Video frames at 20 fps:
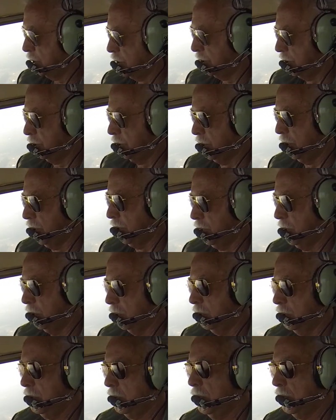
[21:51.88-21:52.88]
as you can get.
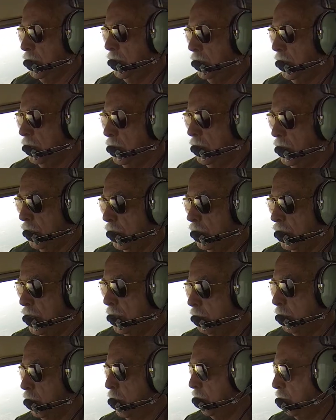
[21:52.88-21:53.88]
Then
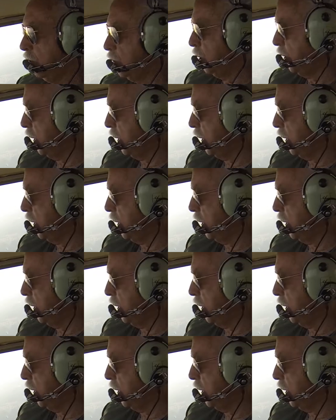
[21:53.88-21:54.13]
move your